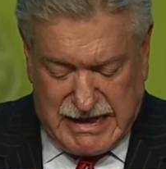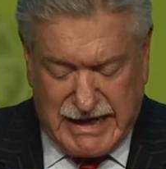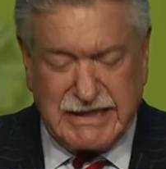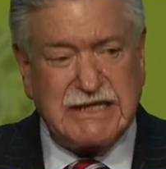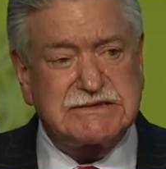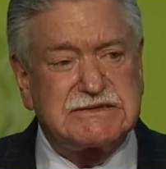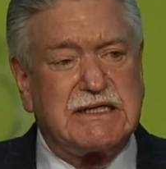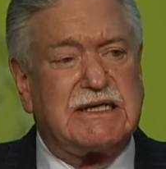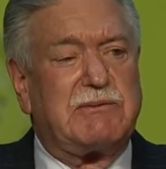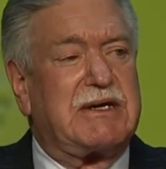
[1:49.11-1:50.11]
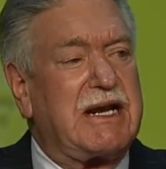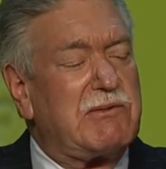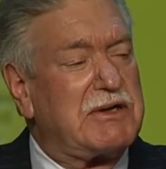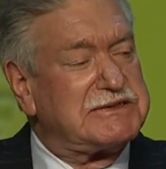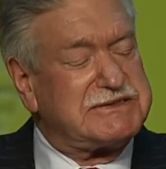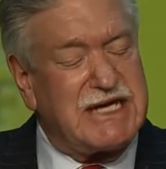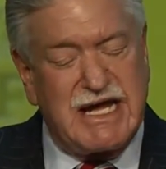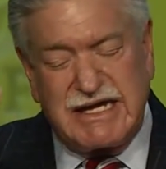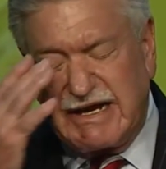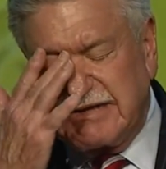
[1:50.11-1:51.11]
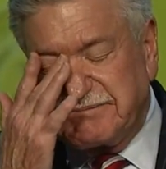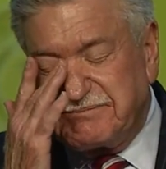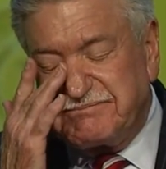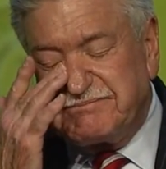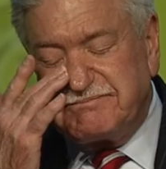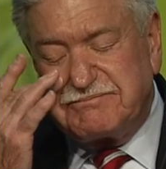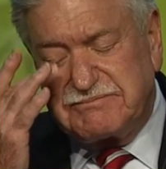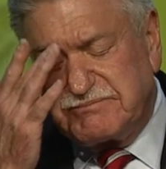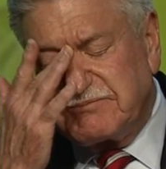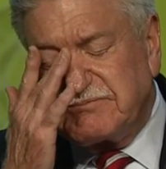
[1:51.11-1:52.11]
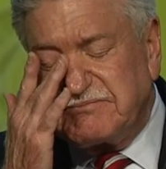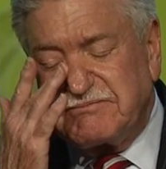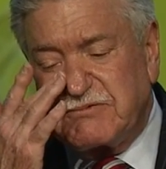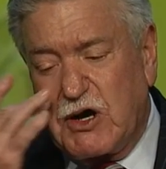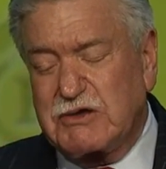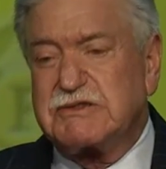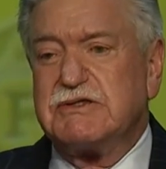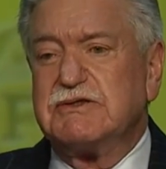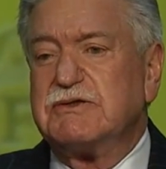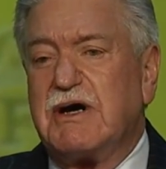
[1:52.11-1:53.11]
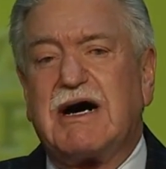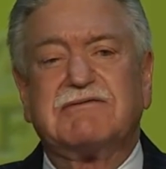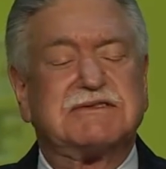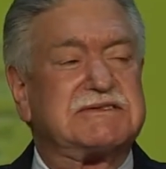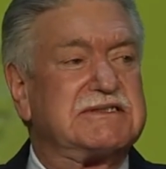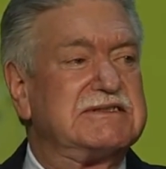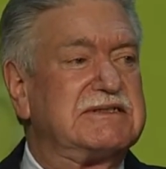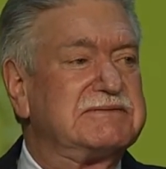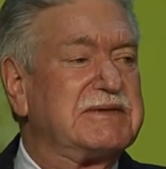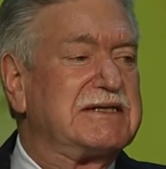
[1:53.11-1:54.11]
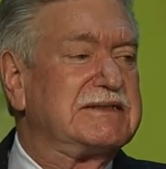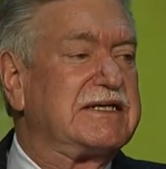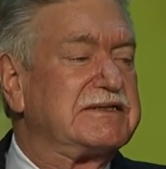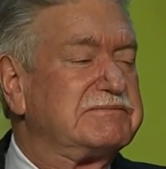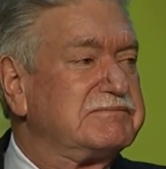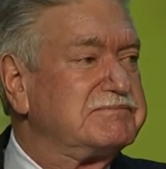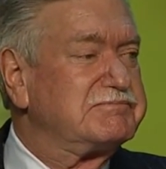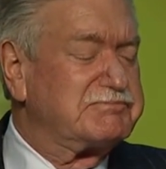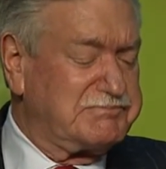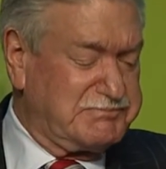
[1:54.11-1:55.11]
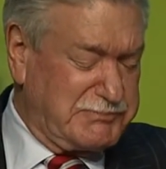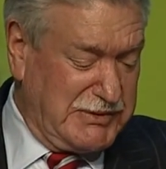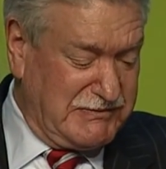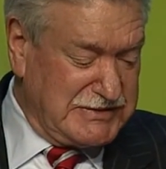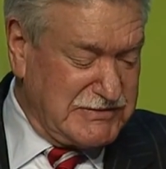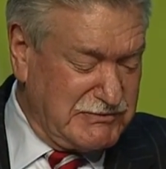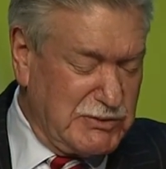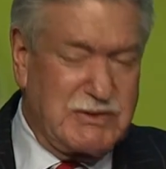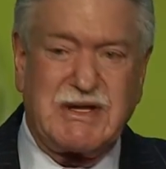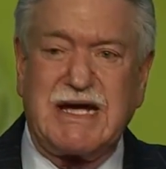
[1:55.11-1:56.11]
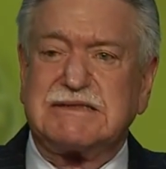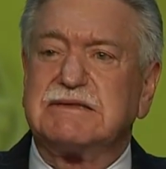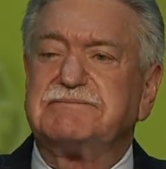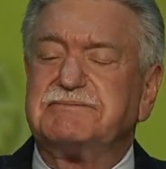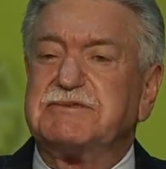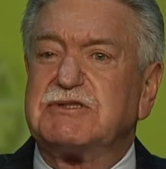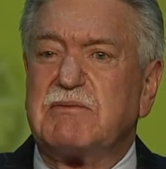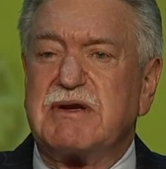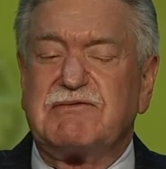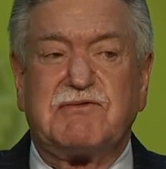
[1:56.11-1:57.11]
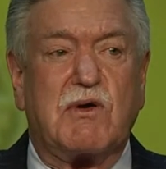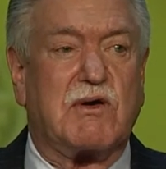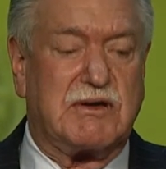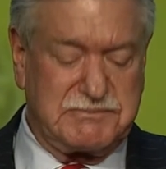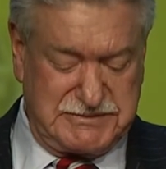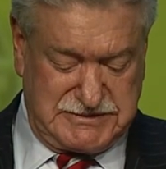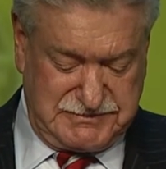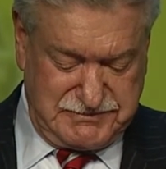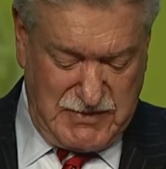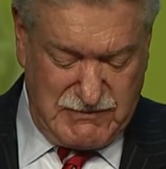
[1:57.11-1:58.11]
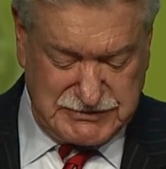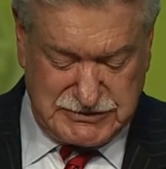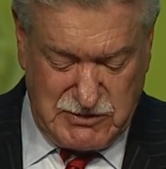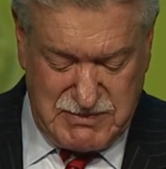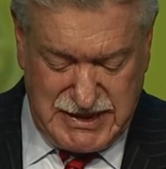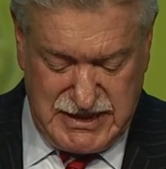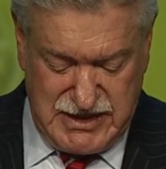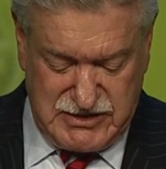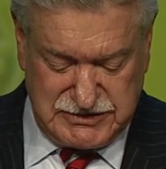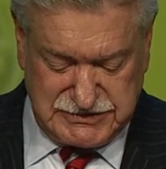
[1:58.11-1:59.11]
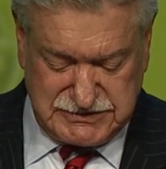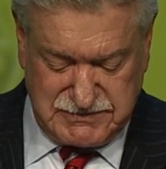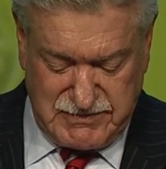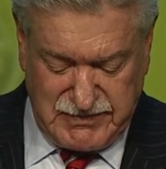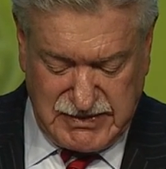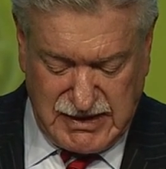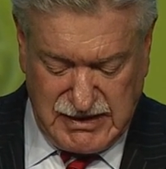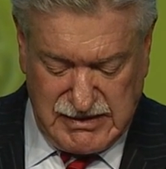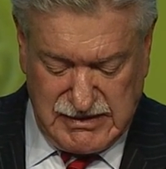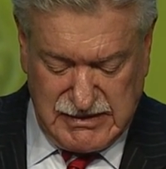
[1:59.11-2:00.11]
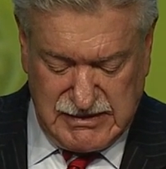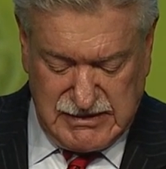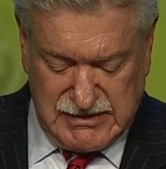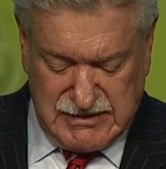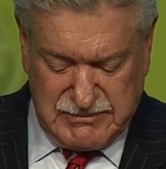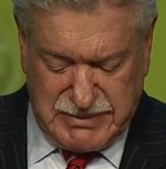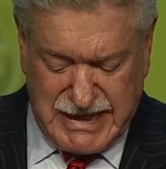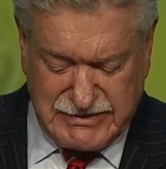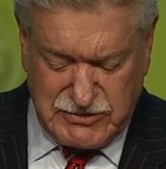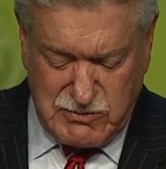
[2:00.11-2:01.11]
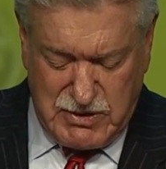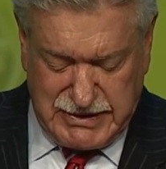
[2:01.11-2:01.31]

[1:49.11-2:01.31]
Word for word: I guess uh, what I want to say, and I talk to you, obviously, I can get a privilege of doing that in so many forums over so many years. But I do want